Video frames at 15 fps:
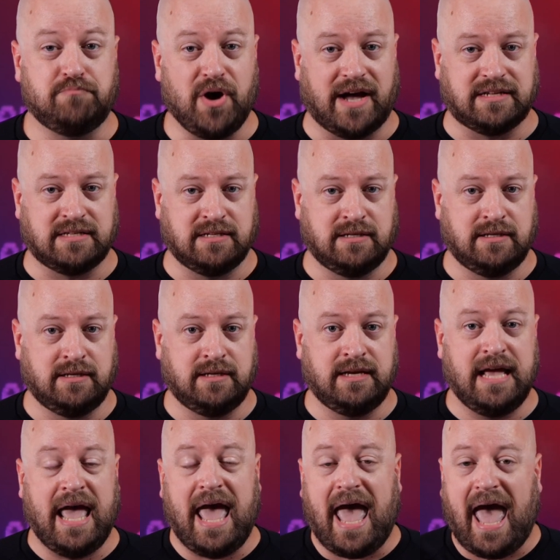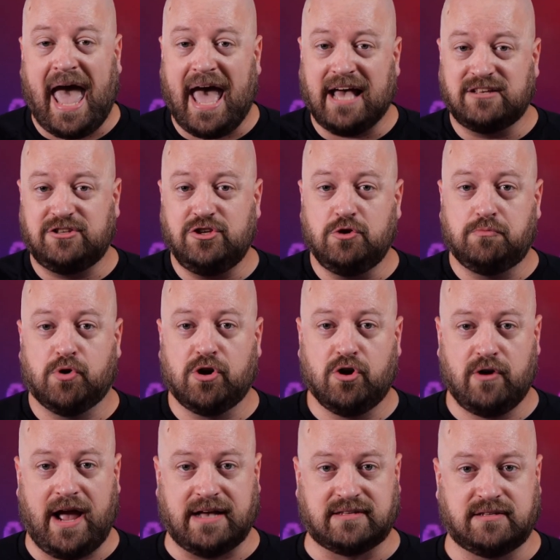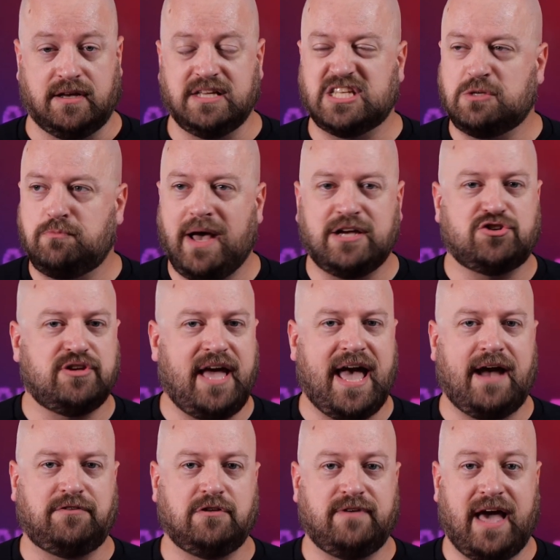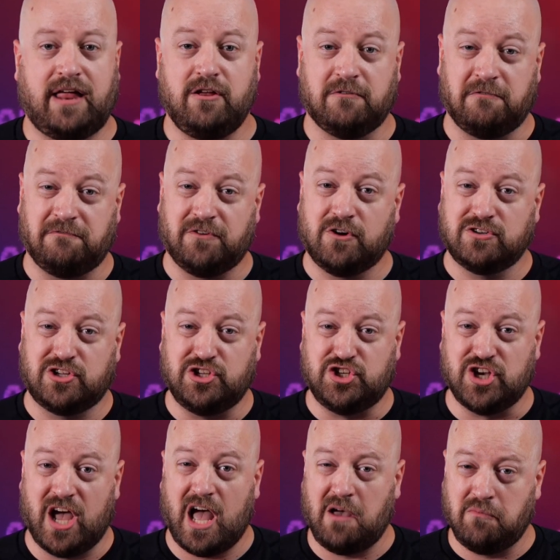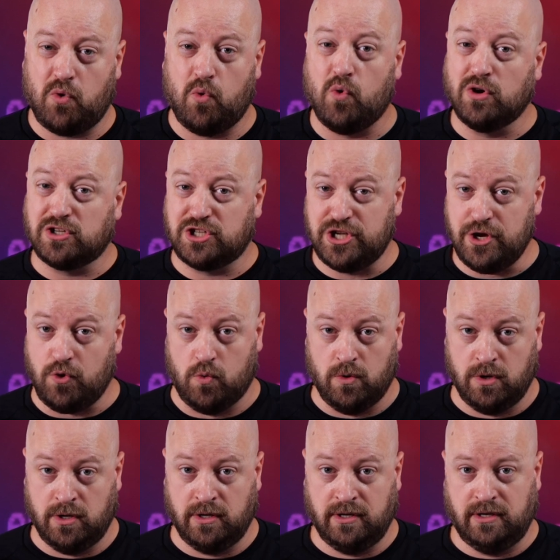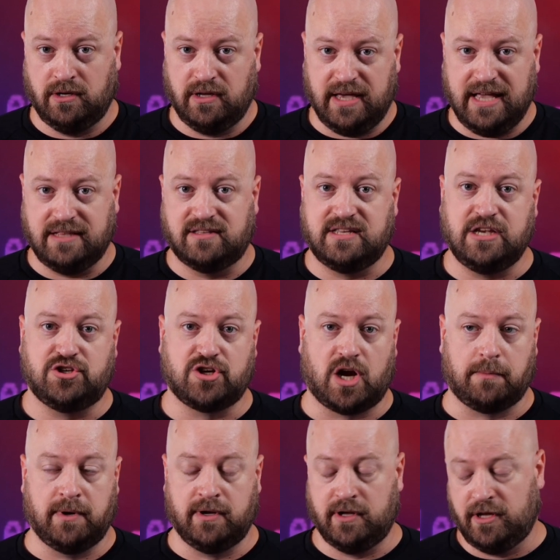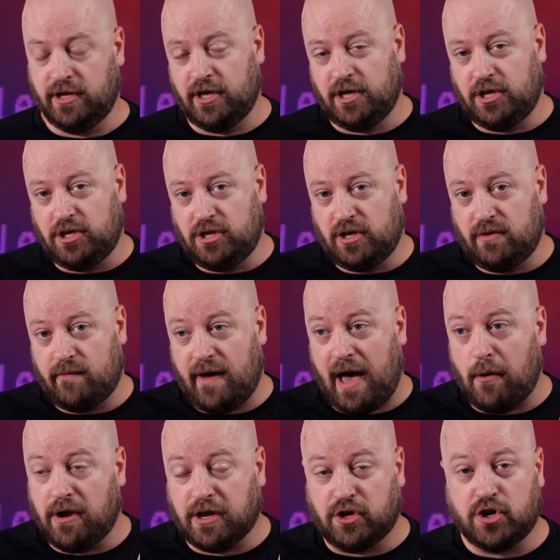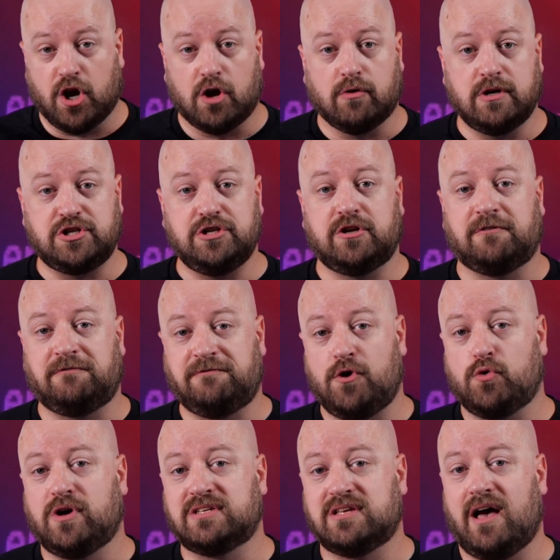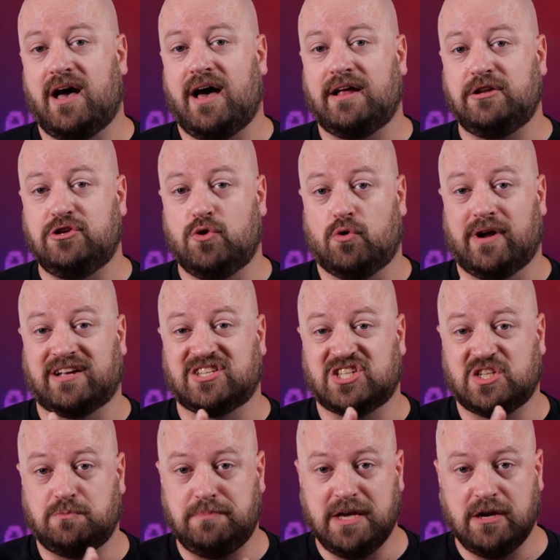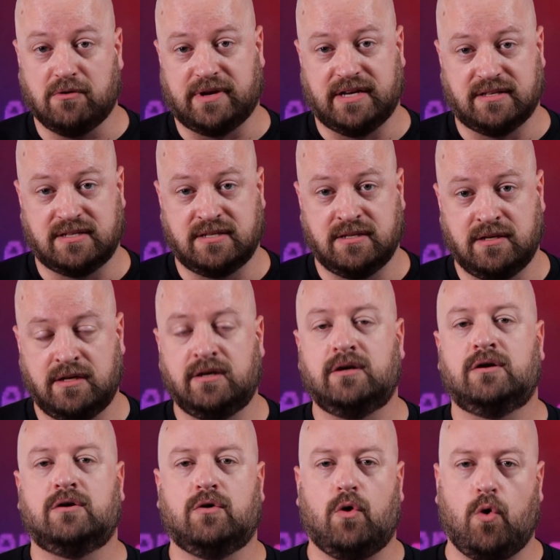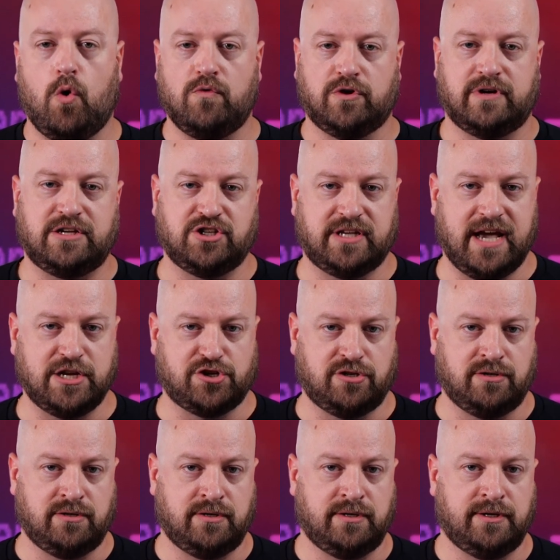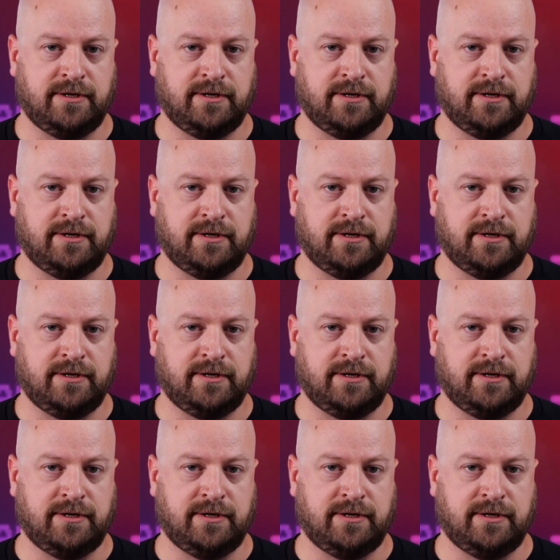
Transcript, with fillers: But as you progress, especially after you've had your first job or two in C Sharp, I would encourage you to focus on your experience over your education.